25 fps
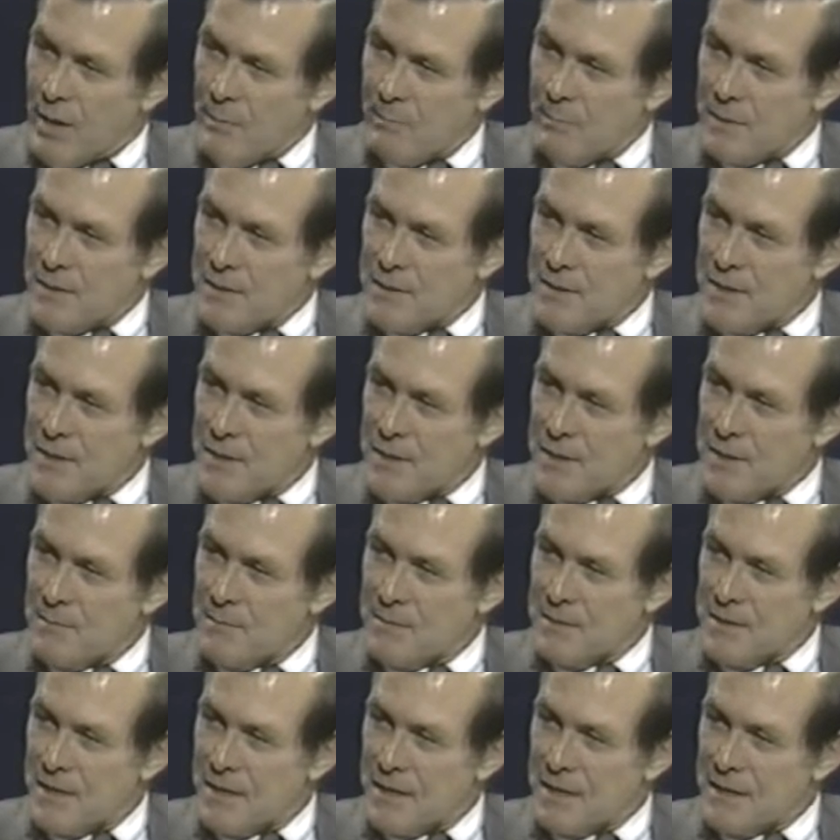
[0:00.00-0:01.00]
weapon
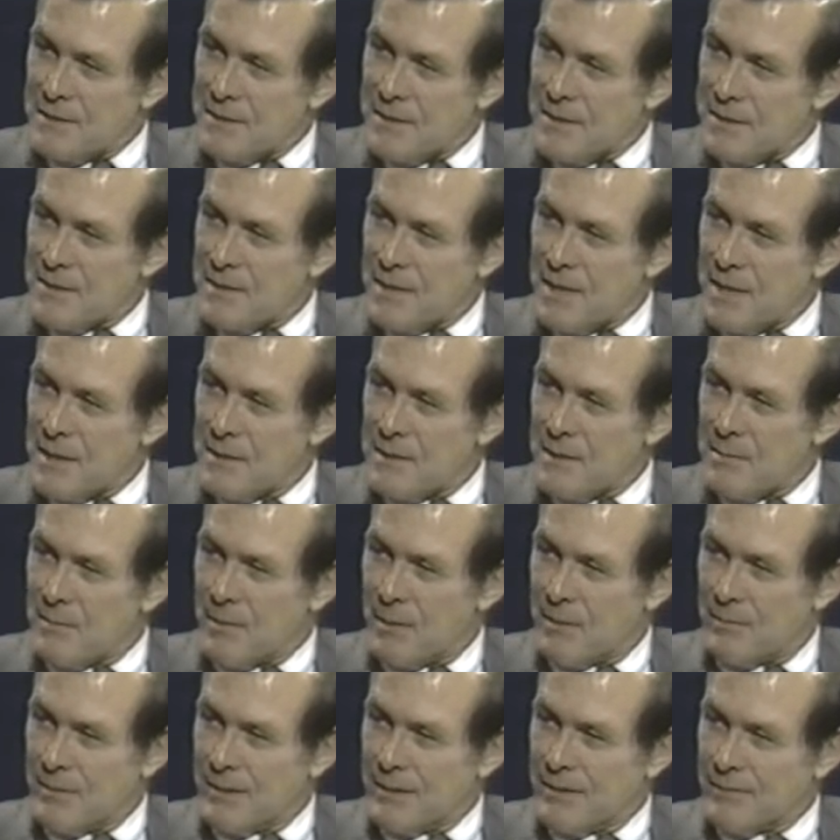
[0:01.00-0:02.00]
systems that existed at the
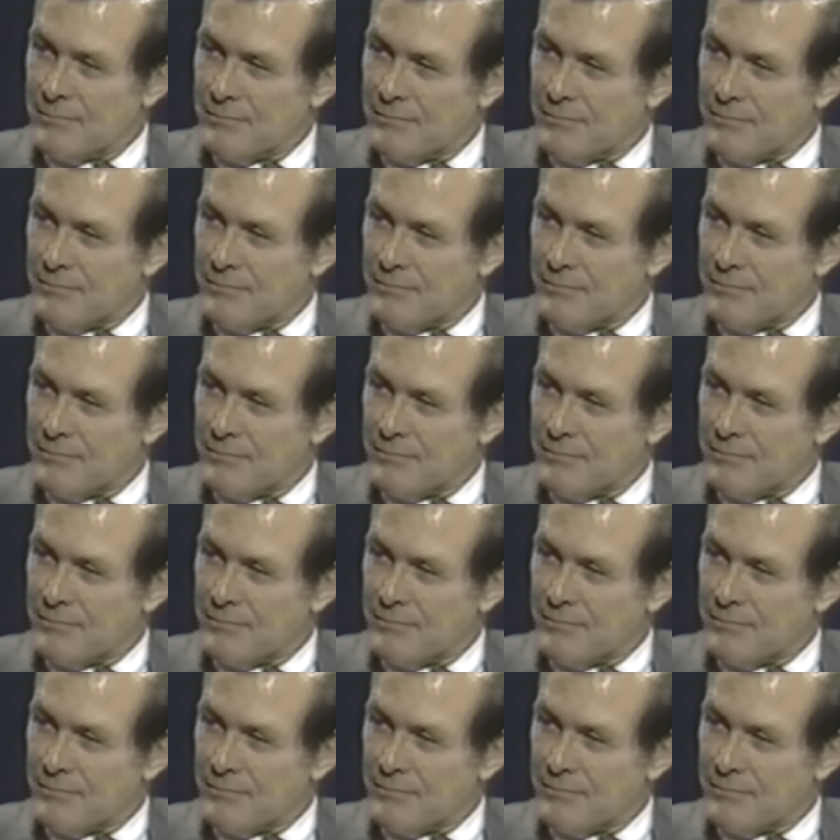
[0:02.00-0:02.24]
moment